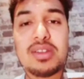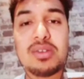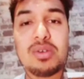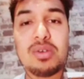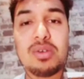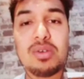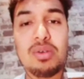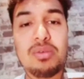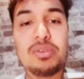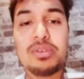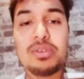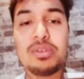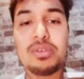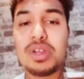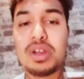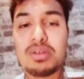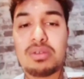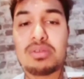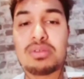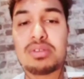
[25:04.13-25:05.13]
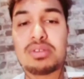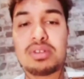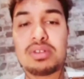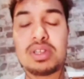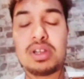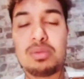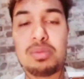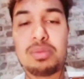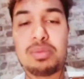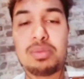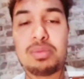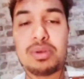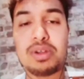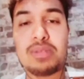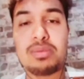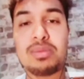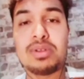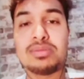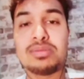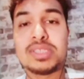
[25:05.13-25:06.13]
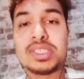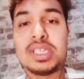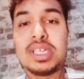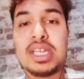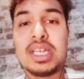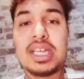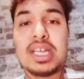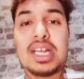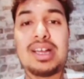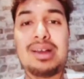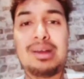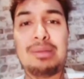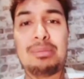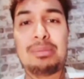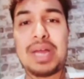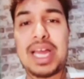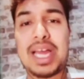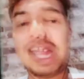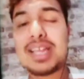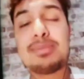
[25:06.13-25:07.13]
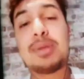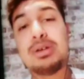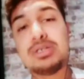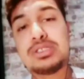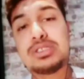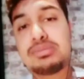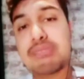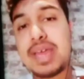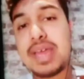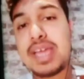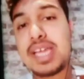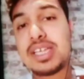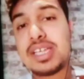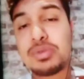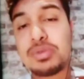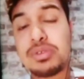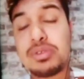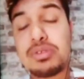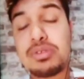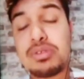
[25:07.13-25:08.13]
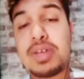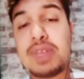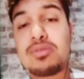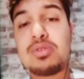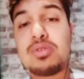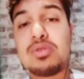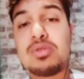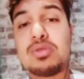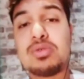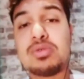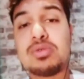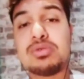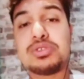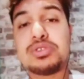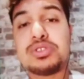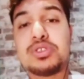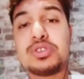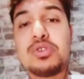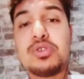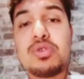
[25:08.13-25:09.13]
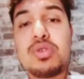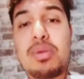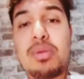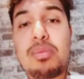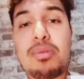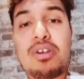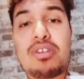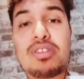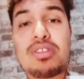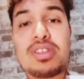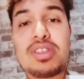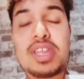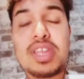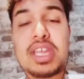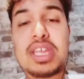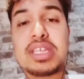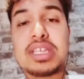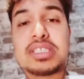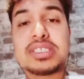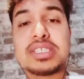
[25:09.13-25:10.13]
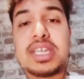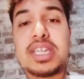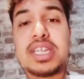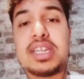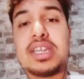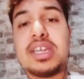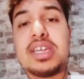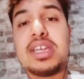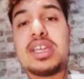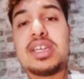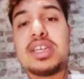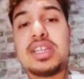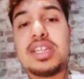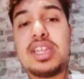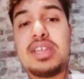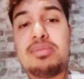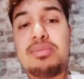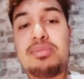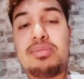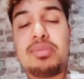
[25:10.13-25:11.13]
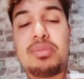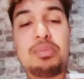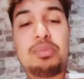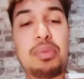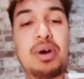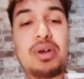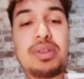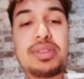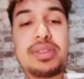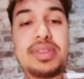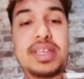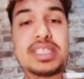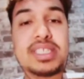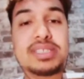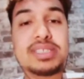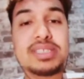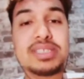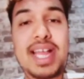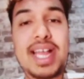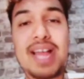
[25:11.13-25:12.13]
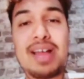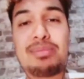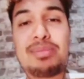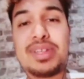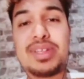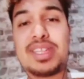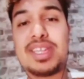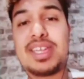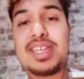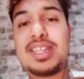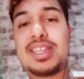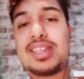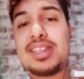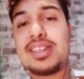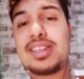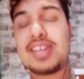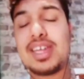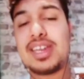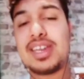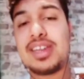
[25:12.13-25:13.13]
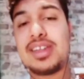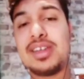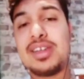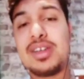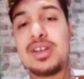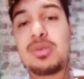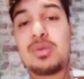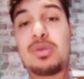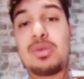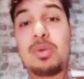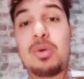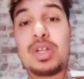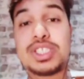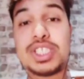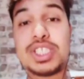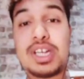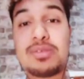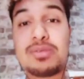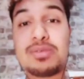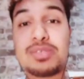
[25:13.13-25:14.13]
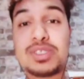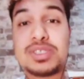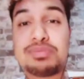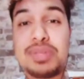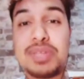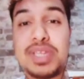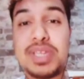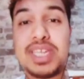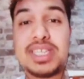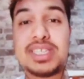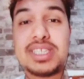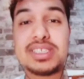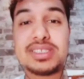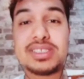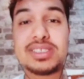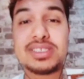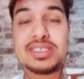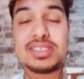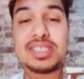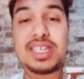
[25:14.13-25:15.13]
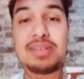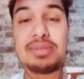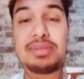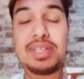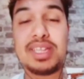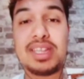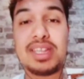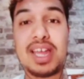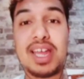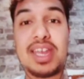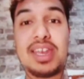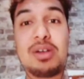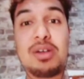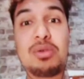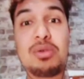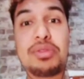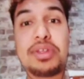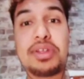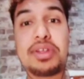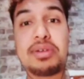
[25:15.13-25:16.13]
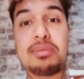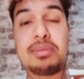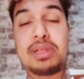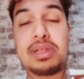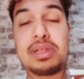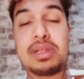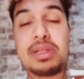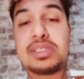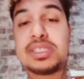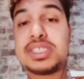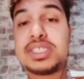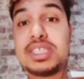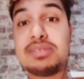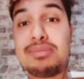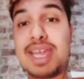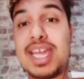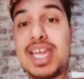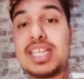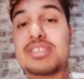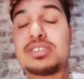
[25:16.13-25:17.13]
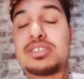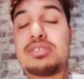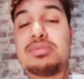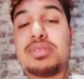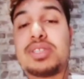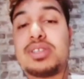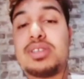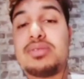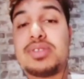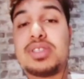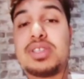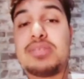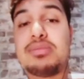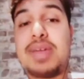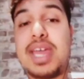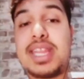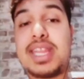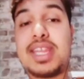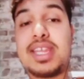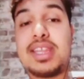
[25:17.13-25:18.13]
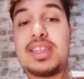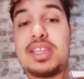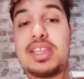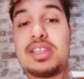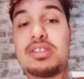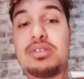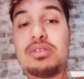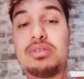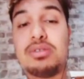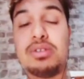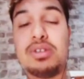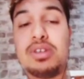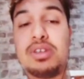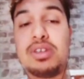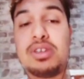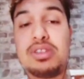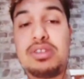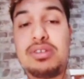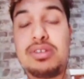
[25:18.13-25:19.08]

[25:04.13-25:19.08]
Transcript: in, and off you go. No problems. Unlike most mags where you have to screw apart things and re-bolt things back up again and watch out for springs. I mean, I know the multi-sig mags are a bit of a dramatic thing to